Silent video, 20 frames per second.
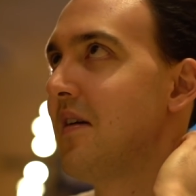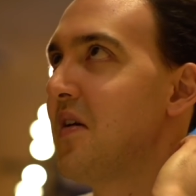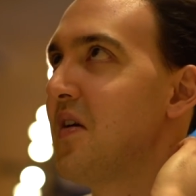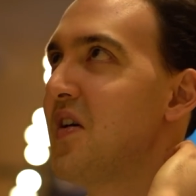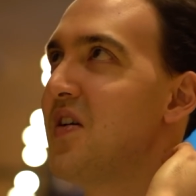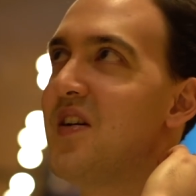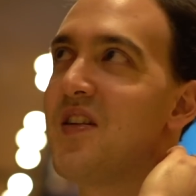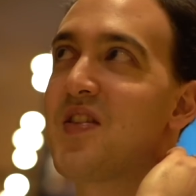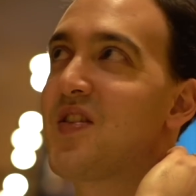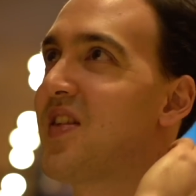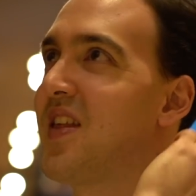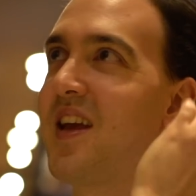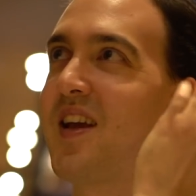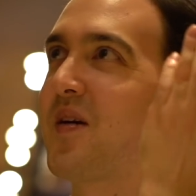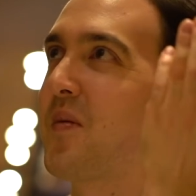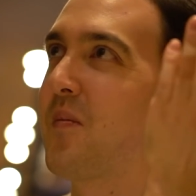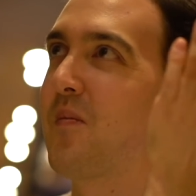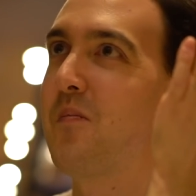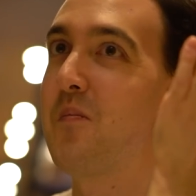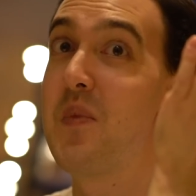it's
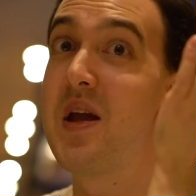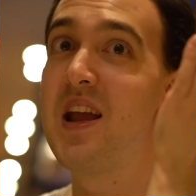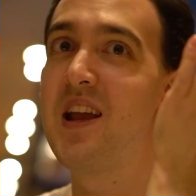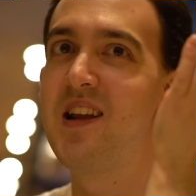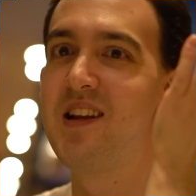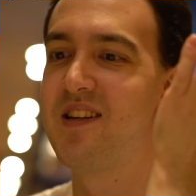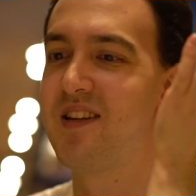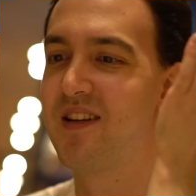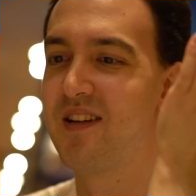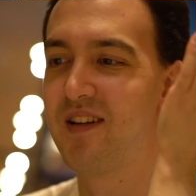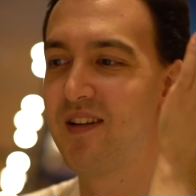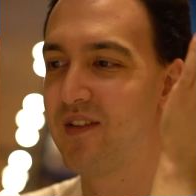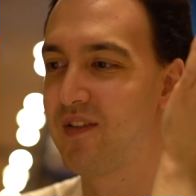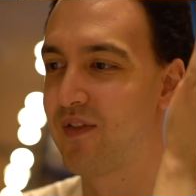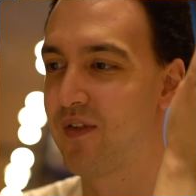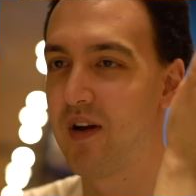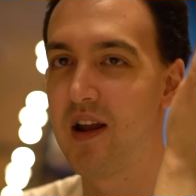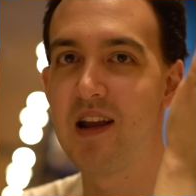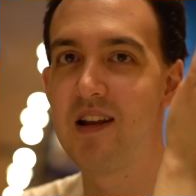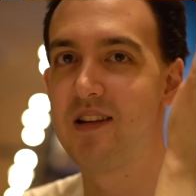like made
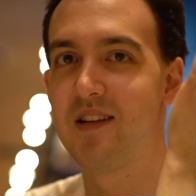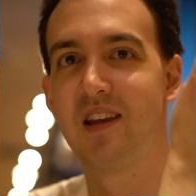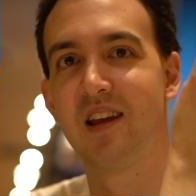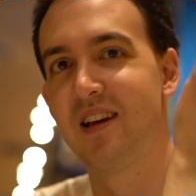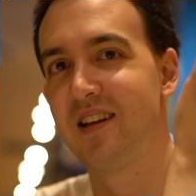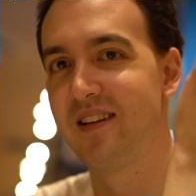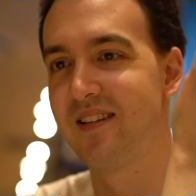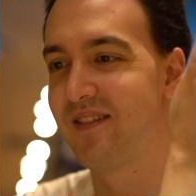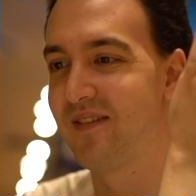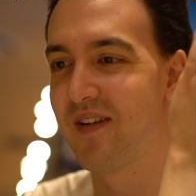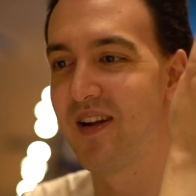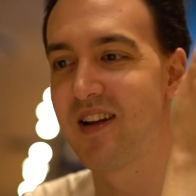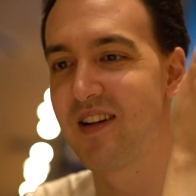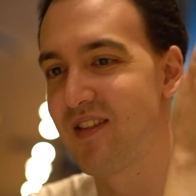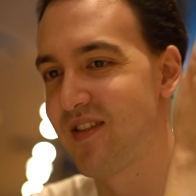for 8Dan, right?